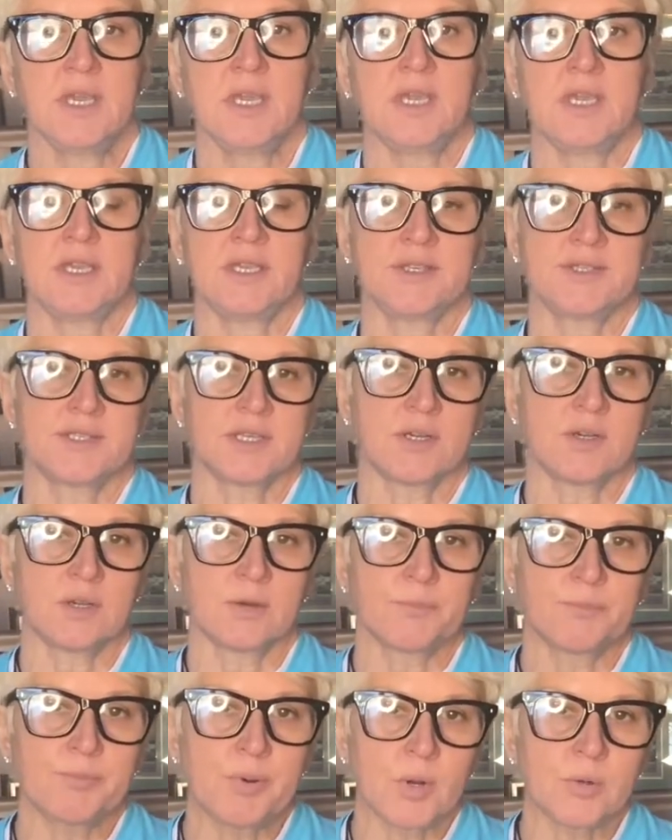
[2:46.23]
is a
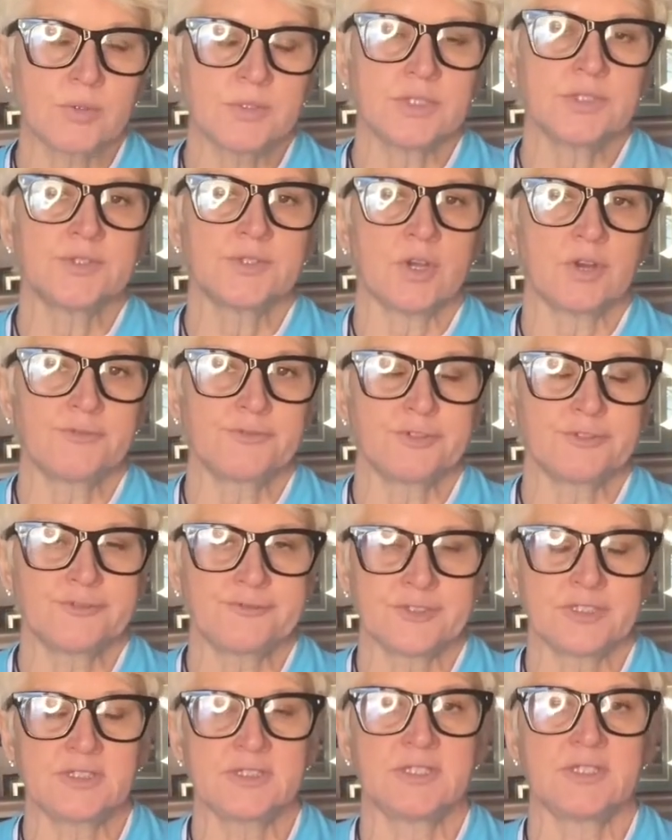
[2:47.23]
component of your
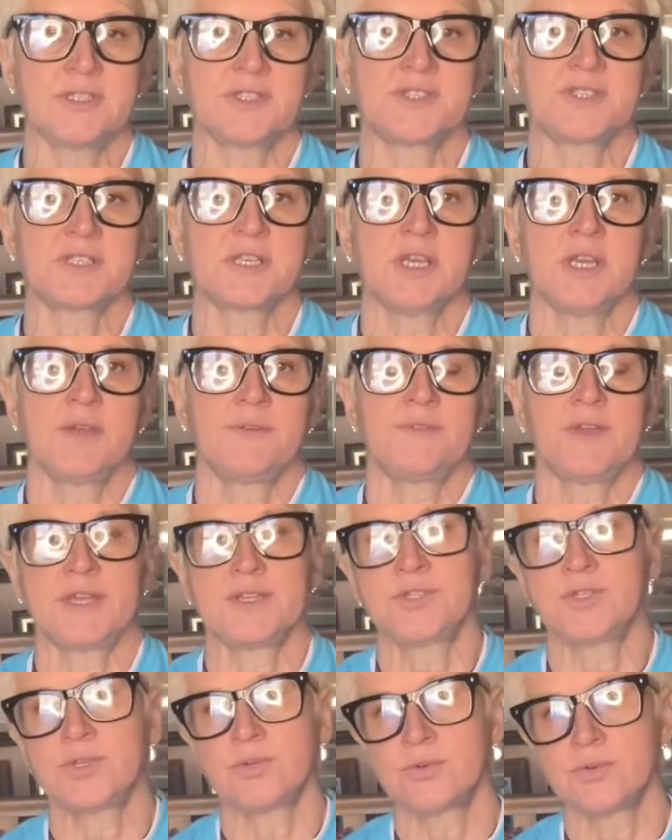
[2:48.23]
fitness
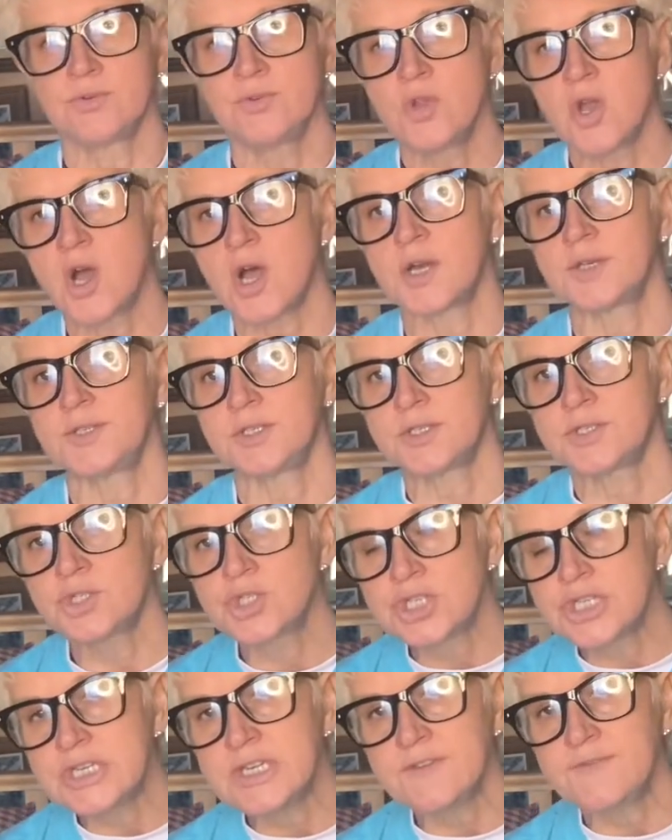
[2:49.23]
that you're not
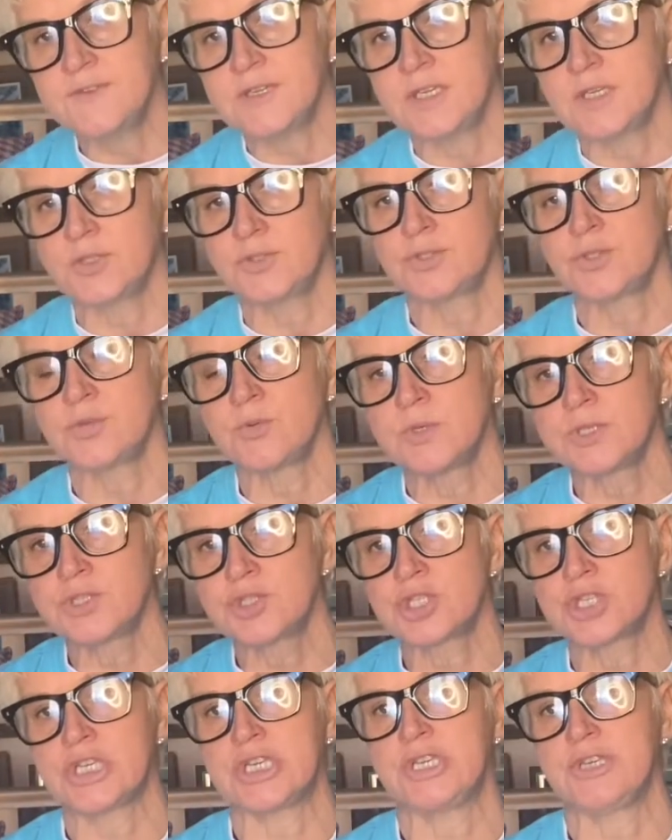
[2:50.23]
achieving to
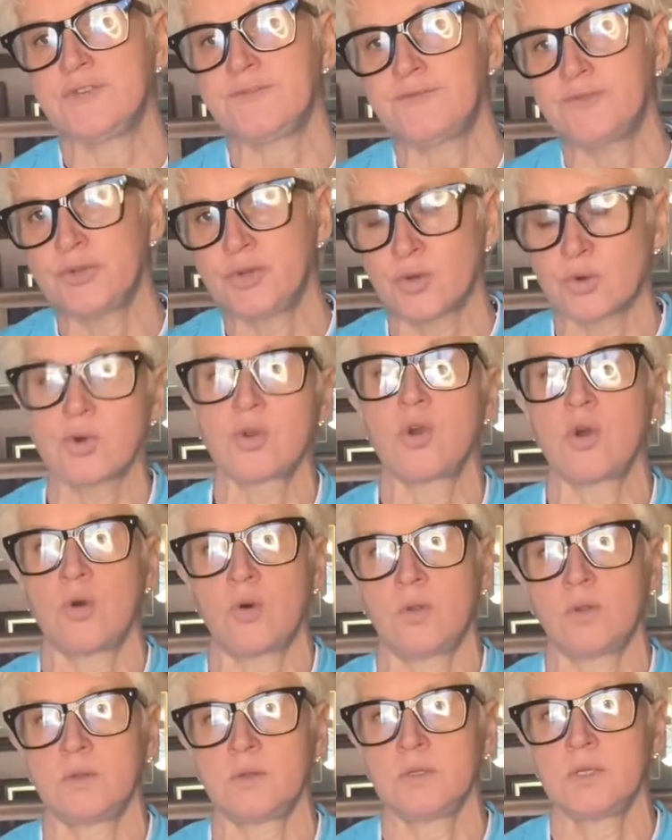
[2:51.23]
achieve your goal.